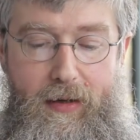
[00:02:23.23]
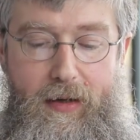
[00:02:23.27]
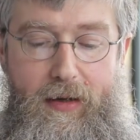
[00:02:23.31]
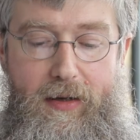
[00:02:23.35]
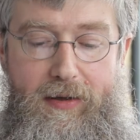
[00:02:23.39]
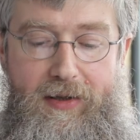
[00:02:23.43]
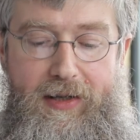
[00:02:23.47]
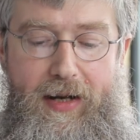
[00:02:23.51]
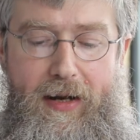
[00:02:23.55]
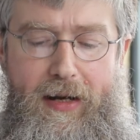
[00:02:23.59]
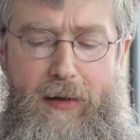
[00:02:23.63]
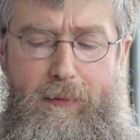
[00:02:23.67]

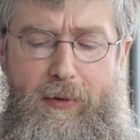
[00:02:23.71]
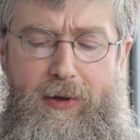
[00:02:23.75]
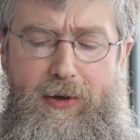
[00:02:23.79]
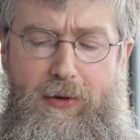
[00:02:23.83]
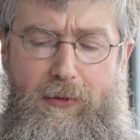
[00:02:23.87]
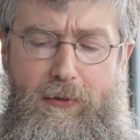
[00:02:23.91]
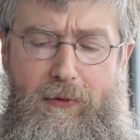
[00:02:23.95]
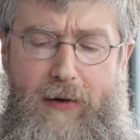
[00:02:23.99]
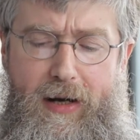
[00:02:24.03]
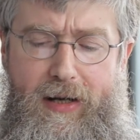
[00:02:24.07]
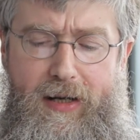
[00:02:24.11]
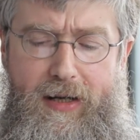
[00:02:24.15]
Sunny was
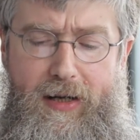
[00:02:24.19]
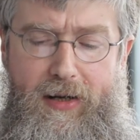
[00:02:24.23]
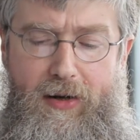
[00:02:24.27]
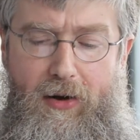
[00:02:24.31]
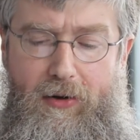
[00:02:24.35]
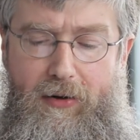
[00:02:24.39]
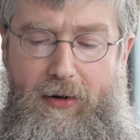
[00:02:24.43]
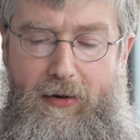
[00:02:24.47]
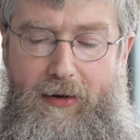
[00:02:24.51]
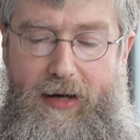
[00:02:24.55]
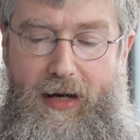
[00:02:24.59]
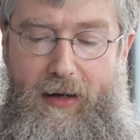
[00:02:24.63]
already an
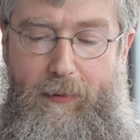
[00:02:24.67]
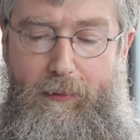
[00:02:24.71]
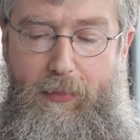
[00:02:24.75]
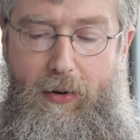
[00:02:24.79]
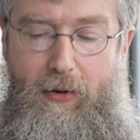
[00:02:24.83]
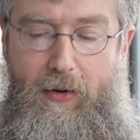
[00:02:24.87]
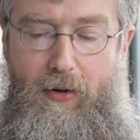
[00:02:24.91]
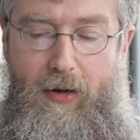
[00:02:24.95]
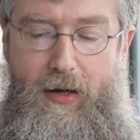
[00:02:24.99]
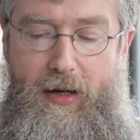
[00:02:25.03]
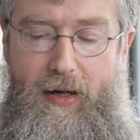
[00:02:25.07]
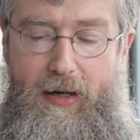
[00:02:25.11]
odd-looking
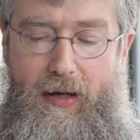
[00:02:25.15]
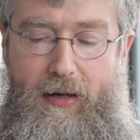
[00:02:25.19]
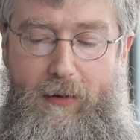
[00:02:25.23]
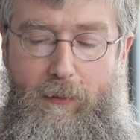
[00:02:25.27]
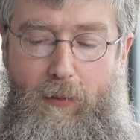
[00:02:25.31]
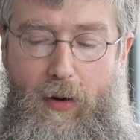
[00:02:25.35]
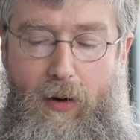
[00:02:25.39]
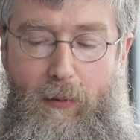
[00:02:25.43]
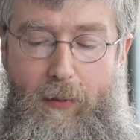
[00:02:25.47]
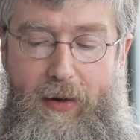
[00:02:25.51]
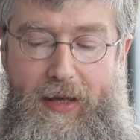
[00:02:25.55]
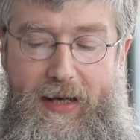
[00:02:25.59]
boy,
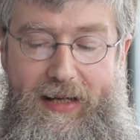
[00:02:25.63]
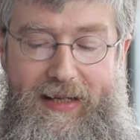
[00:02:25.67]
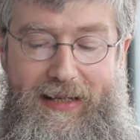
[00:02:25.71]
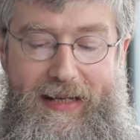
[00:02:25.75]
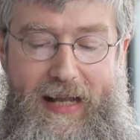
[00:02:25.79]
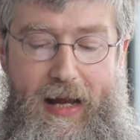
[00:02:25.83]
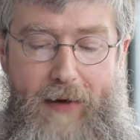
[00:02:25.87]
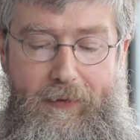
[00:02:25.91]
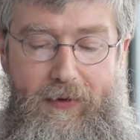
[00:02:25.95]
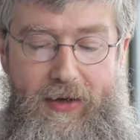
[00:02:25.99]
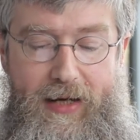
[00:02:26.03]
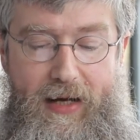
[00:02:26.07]
but with his
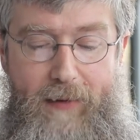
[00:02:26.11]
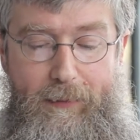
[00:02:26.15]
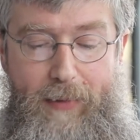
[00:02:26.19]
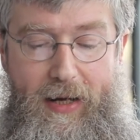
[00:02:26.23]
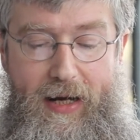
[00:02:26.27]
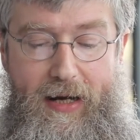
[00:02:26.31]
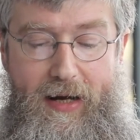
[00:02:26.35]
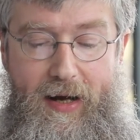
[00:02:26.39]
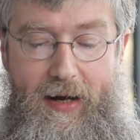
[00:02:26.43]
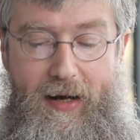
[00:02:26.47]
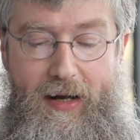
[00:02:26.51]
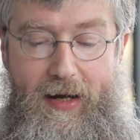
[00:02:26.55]
left ear
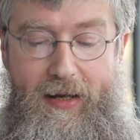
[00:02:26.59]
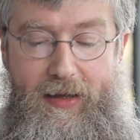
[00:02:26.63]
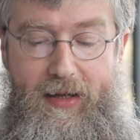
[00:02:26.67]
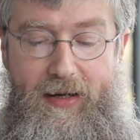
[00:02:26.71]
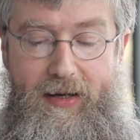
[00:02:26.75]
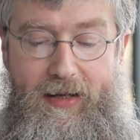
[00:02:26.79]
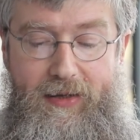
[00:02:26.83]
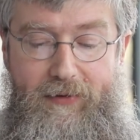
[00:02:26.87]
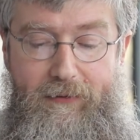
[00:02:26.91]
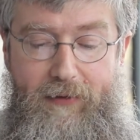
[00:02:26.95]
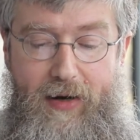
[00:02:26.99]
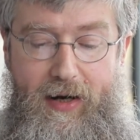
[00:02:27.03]
being higher than
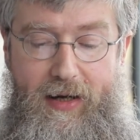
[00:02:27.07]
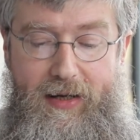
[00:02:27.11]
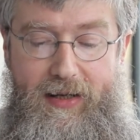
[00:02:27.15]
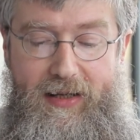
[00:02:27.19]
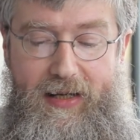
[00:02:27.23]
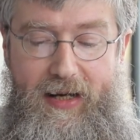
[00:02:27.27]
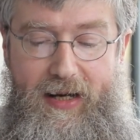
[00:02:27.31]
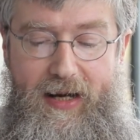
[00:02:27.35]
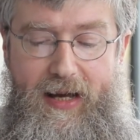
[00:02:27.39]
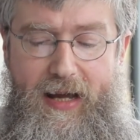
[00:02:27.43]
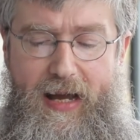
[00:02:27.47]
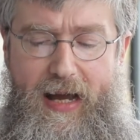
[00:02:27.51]
his right
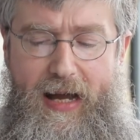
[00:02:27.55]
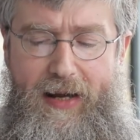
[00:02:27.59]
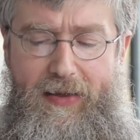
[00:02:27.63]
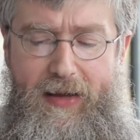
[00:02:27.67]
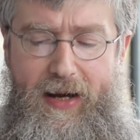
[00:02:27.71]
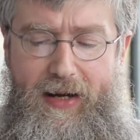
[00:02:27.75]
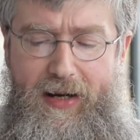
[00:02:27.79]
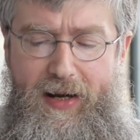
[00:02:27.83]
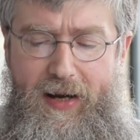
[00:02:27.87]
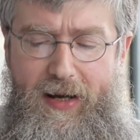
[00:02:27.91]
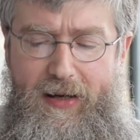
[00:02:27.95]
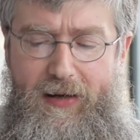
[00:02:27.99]
ear, and
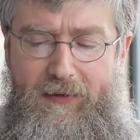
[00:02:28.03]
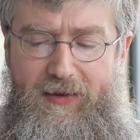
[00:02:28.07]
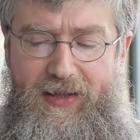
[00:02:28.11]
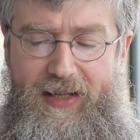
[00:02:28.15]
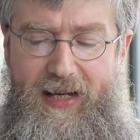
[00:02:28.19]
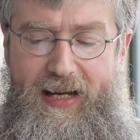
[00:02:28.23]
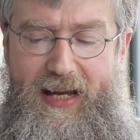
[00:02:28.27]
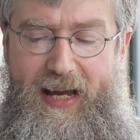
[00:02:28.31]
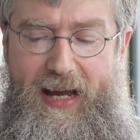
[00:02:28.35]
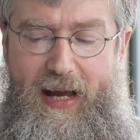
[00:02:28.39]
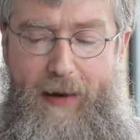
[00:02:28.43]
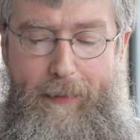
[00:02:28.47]
that kind of
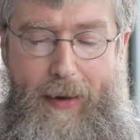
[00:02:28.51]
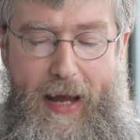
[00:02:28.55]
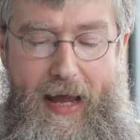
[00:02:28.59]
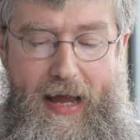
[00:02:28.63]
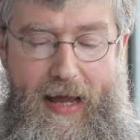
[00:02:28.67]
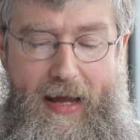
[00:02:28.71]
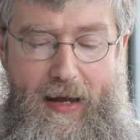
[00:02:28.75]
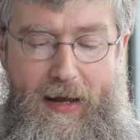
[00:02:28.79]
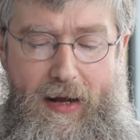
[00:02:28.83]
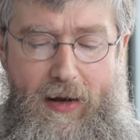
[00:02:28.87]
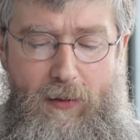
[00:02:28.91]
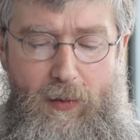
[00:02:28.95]
sticky-up
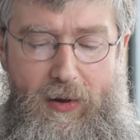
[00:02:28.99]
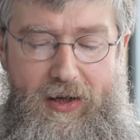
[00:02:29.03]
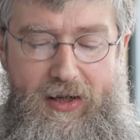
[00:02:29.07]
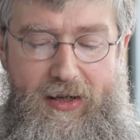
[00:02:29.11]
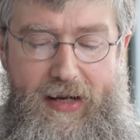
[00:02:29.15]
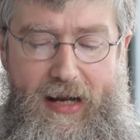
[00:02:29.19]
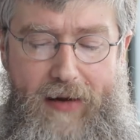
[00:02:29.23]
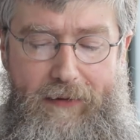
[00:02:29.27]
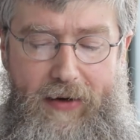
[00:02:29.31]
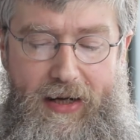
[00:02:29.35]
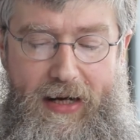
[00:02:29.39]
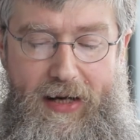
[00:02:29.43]
hair which
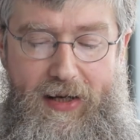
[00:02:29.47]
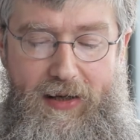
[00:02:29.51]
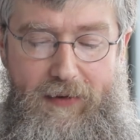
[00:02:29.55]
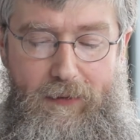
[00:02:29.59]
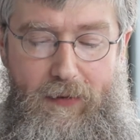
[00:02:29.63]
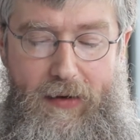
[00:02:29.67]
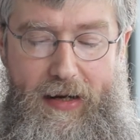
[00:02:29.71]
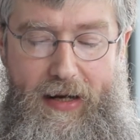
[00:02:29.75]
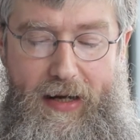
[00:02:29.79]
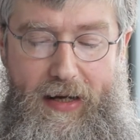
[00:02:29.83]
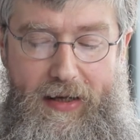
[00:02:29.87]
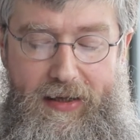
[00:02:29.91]
never goes
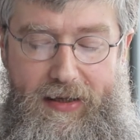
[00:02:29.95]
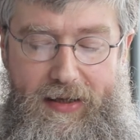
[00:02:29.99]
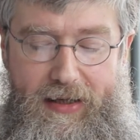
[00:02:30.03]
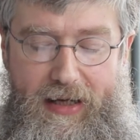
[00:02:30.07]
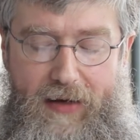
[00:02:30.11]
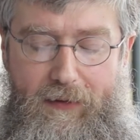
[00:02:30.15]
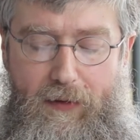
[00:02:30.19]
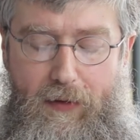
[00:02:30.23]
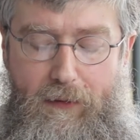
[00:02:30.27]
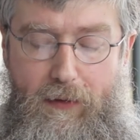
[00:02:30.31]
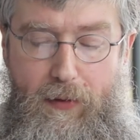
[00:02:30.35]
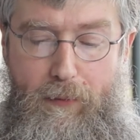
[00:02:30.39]
flat,
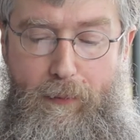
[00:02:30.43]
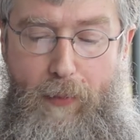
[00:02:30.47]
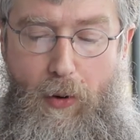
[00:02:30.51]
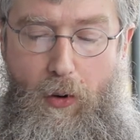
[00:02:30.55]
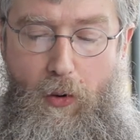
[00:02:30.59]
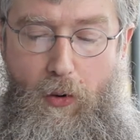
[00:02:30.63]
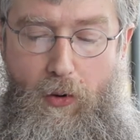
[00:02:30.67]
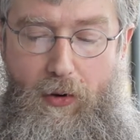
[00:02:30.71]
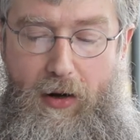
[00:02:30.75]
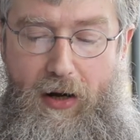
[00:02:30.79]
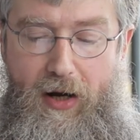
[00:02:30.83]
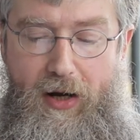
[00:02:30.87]
even if you
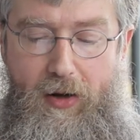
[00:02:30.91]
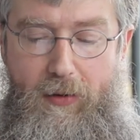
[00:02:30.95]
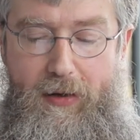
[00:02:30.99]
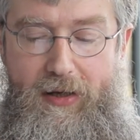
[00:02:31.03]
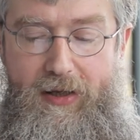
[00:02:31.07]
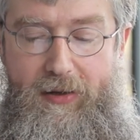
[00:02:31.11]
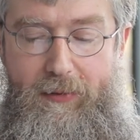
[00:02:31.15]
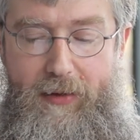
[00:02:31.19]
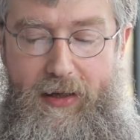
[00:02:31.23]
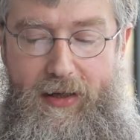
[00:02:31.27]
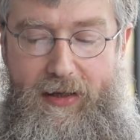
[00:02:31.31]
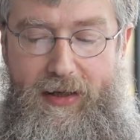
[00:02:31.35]
pour glue
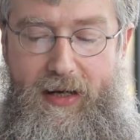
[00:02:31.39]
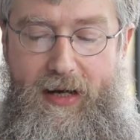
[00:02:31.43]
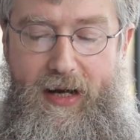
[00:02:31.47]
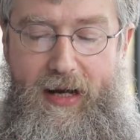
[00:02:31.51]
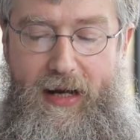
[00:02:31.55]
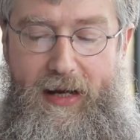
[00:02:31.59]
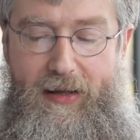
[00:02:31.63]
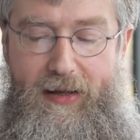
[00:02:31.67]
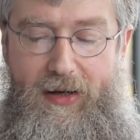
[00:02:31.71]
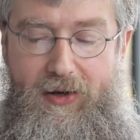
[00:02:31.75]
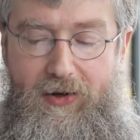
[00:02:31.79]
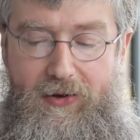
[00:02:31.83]
into it
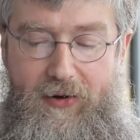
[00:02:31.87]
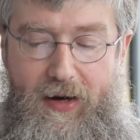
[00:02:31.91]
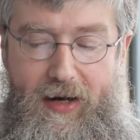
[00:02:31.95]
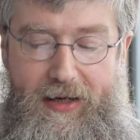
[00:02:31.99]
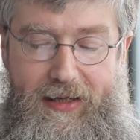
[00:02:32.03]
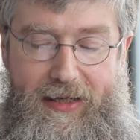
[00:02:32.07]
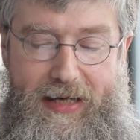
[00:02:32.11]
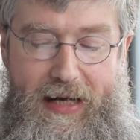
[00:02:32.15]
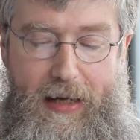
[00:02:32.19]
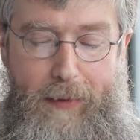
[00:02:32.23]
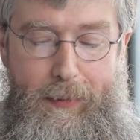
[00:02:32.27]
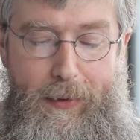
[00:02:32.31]
and then try
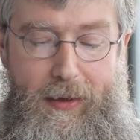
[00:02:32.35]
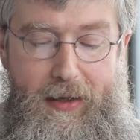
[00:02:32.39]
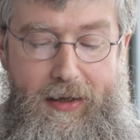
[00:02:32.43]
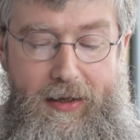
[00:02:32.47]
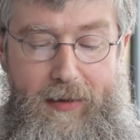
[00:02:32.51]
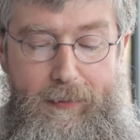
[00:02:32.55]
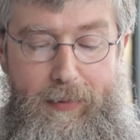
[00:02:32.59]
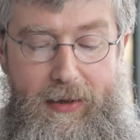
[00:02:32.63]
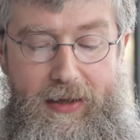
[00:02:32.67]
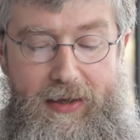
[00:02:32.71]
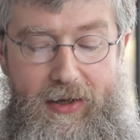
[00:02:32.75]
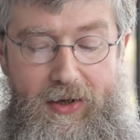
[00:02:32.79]
taping
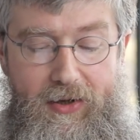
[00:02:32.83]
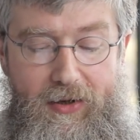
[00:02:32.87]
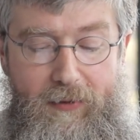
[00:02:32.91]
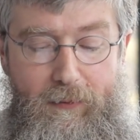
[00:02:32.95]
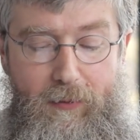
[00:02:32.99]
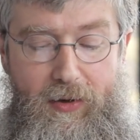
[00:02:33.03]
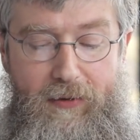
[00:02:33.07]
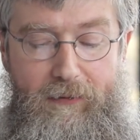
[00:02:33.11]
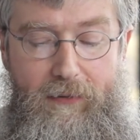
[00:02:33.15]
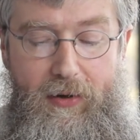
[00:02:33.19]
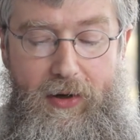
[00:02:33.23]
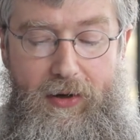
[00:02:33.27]
into position
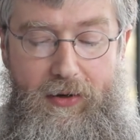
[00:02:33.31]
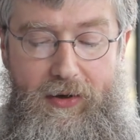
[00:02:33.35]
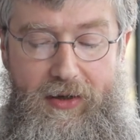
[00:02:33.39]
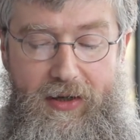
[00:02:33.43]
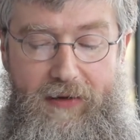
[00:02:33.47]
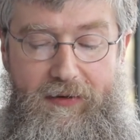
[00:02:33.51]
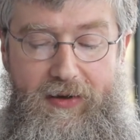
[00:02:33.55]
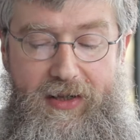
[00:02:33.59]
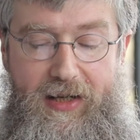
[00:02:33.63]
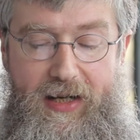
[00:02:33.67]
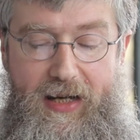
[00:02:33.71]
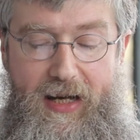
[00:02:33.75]
with rolls
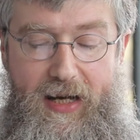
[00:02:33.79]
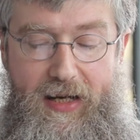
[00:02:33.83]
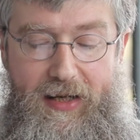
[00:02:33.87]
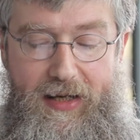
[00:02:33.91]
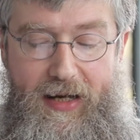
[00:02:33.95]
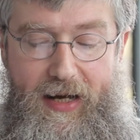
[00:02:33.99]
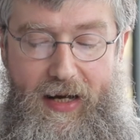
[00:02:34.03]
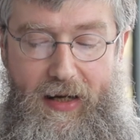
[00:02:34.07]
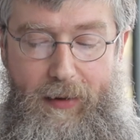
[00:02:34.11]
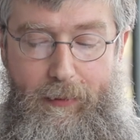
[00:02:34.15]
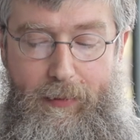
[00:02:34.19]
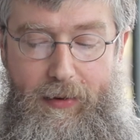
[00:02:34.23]
of sticky
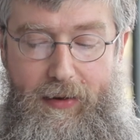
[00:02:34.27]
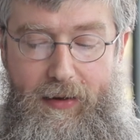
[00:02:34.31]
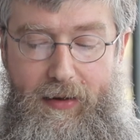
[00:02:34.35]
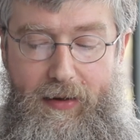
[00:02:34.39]
tape.